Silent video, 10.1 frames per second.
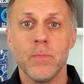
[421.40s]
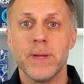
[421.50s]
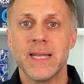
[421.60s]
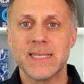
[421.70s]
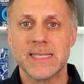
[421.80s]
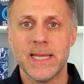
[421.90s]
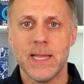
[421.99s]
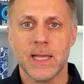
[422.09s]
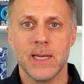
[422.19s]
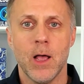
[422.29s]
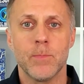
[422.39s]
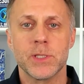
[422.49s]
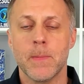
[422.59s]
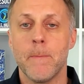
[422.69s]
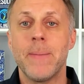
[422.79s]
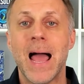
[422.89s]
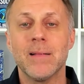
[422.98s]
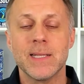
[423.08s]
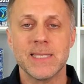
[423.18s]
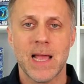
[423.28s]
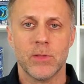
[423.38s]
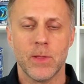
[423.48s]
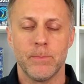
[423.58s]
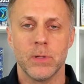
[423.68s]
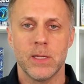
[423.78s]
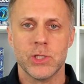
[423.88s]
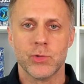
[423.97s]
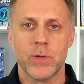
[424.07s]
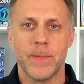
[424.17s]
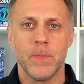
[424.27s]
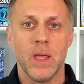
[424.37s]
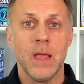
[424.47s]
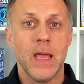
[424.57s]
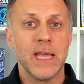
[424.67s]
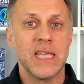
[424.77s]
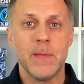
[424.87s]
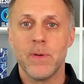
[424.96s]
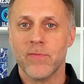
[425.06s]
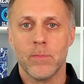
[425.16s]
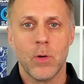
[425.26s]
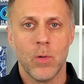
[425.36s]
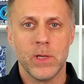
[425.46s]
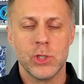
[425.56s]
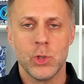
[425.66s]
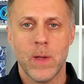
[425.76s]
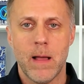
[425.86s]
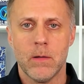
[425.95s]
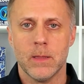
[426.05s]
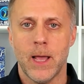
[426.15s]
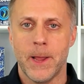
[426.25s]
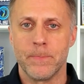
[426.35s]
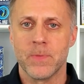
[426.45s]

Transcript: bit acidic and helps to balance out the bloodstream and keep it from going too alkaline.